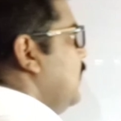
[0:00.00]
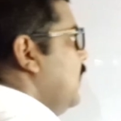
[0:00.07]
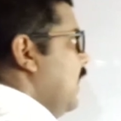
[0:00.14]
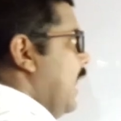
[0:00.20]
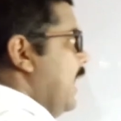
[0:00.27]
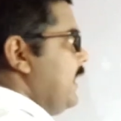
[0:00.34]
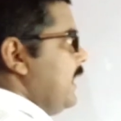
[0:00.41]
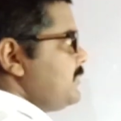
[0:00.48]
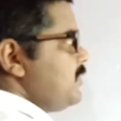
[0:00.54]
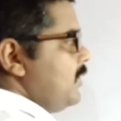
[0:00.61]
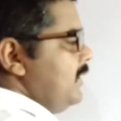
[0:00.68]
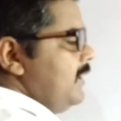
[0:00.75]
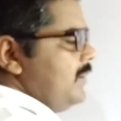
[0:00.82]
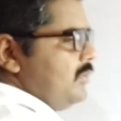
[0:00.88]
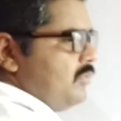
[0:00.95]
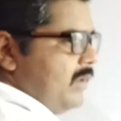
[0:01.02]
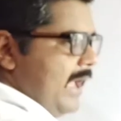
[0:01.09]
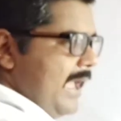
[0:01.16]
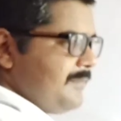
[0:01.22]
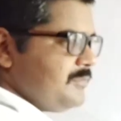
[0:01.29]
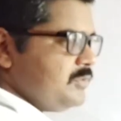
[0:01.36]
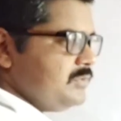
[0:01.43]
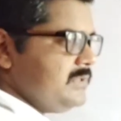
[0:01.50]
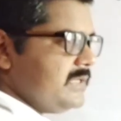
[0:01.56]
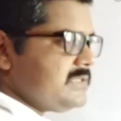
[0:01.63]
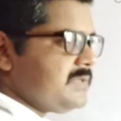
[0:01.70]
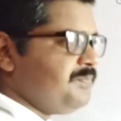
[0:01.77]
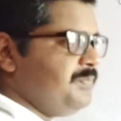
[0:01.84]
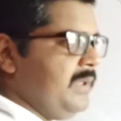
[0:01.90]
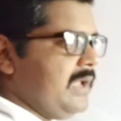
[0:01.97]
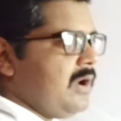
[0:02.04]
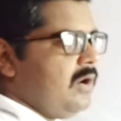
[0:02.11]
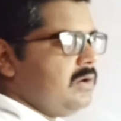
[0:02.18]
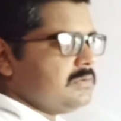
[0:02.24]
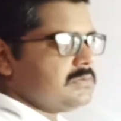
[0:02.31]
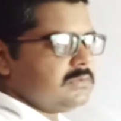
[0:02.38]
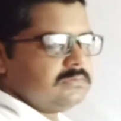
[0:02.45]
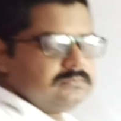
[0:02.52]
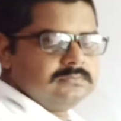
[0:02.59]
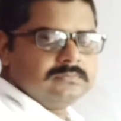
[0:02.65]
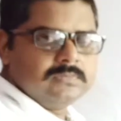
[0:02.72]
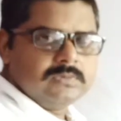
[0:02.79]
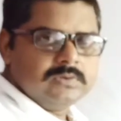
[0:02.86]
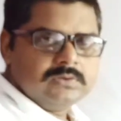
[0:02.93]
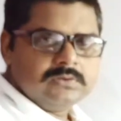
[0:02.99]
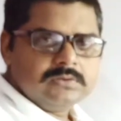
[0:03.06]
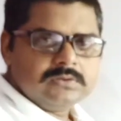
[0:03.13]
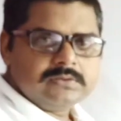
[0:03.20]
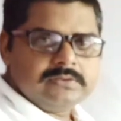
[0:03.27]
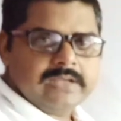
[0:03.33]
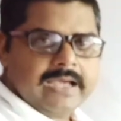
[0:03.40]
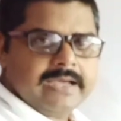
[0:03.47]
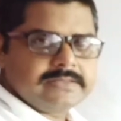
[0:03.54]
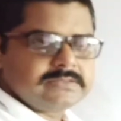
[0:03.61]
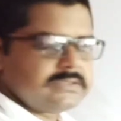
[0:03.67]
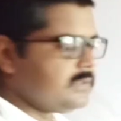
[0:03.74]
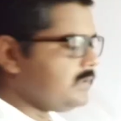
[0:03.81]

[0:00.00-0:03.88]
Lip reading: And actually you have to just pick out that